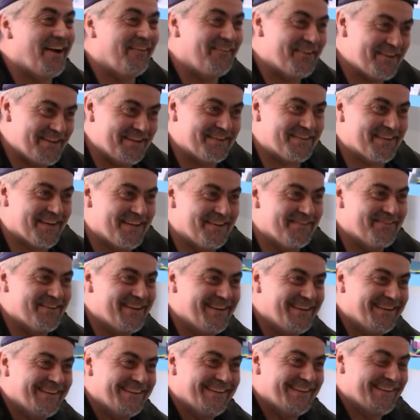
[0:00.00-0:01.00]
what you telling me?
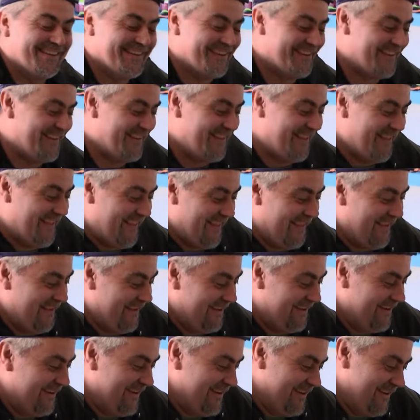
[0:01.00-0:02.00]
Yeah, you know, it talks
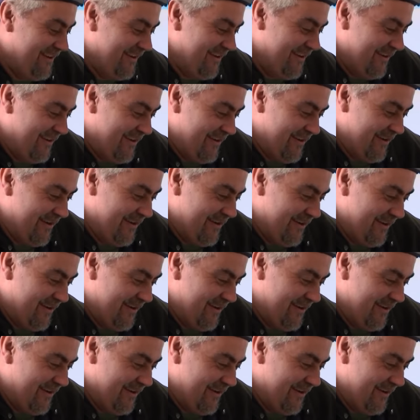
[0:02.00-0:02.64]
you through the whole thing there.